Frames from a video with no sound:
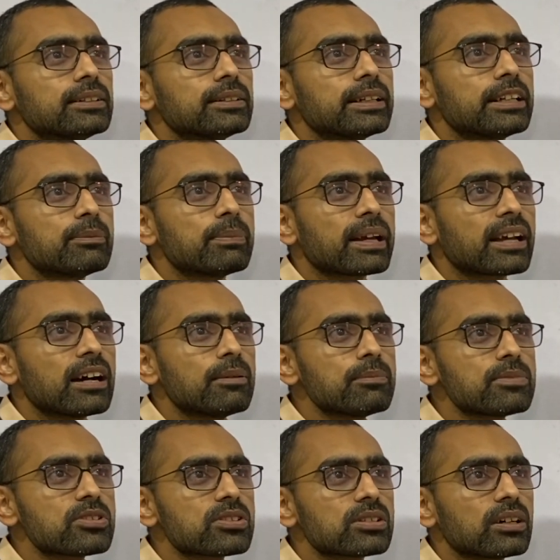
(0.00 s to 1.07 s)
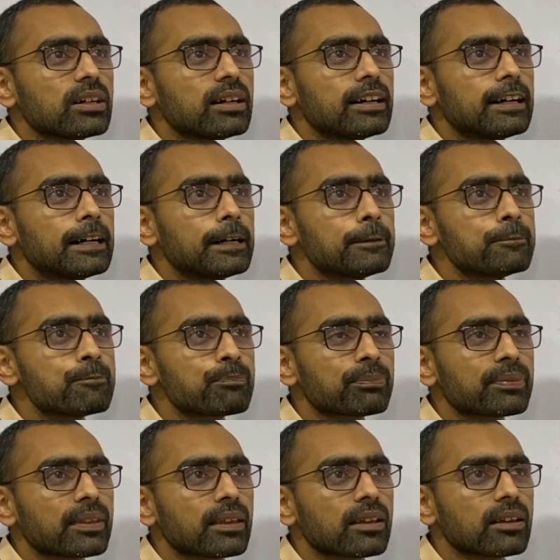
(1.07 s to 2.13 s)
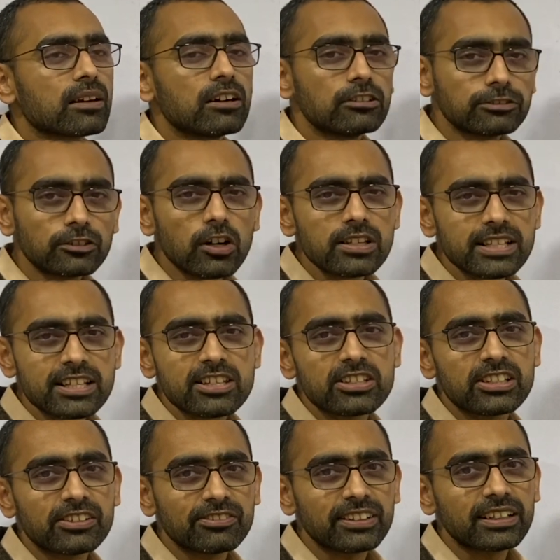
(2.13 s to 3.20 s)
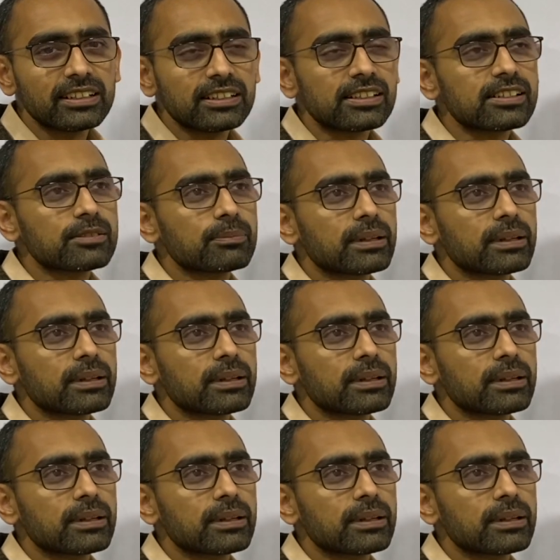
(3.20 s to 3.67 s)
it becomes, of course it's difficult,